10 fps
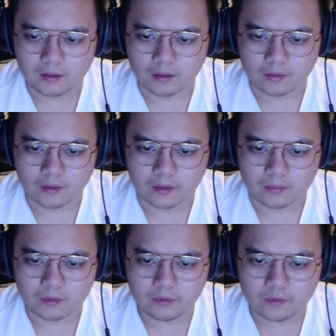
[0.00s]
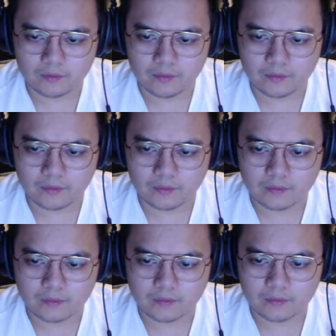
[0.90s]
Now we gotta move
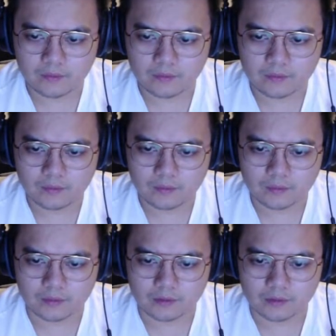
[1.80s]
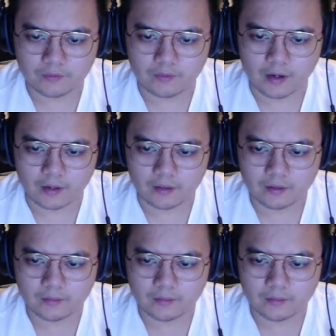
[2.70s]
the zip file